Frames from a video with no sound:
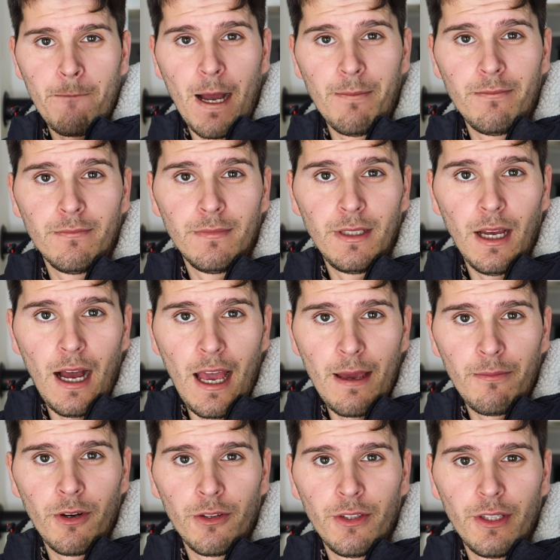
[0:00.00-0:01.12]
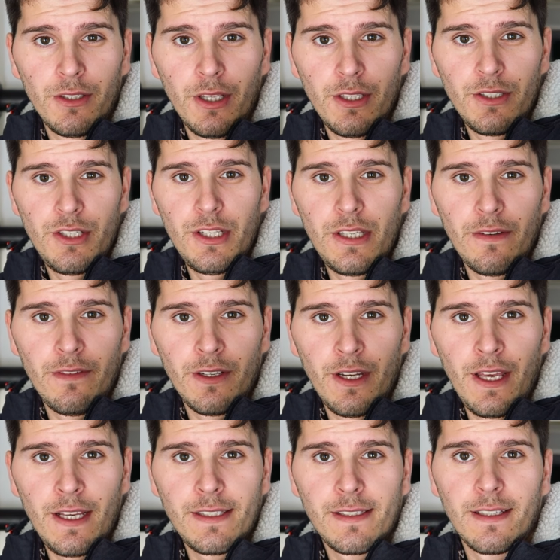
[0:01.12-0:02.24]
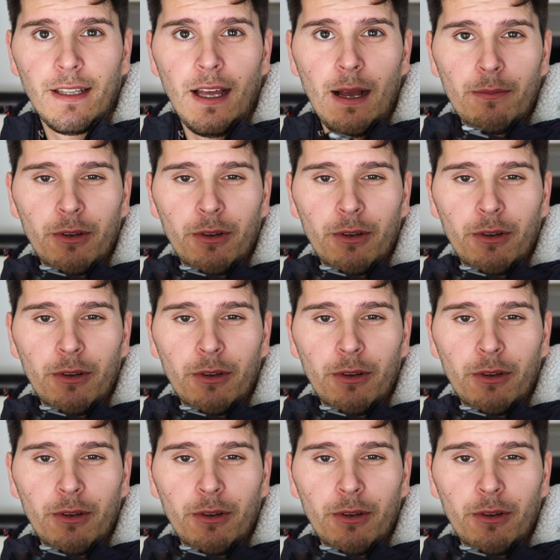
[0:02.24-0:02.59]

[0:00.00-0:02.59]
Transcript: I'm I'm on the G7X and